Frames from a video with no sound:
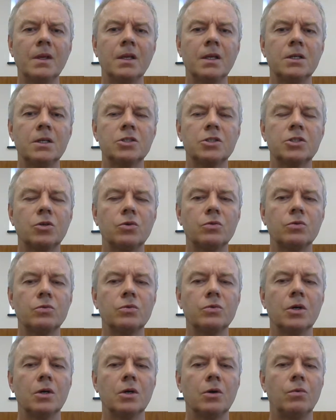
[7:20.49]
So
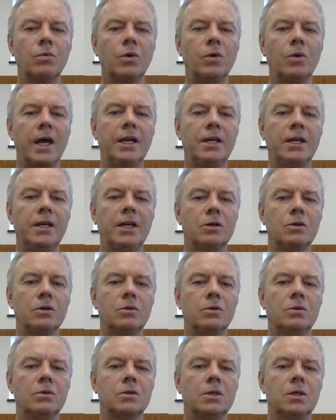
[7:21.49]
what I do
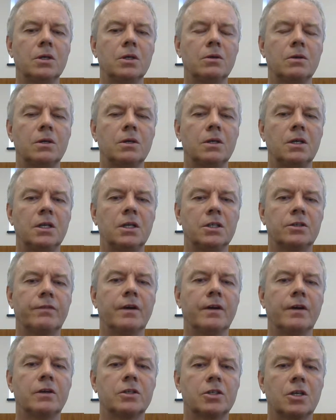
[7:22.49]
as far
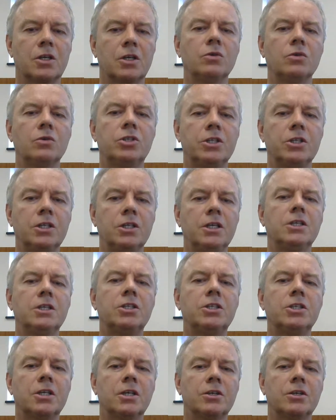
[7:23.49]
as coaching,
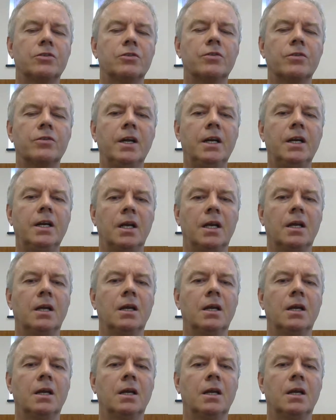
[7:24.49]
teaching, and training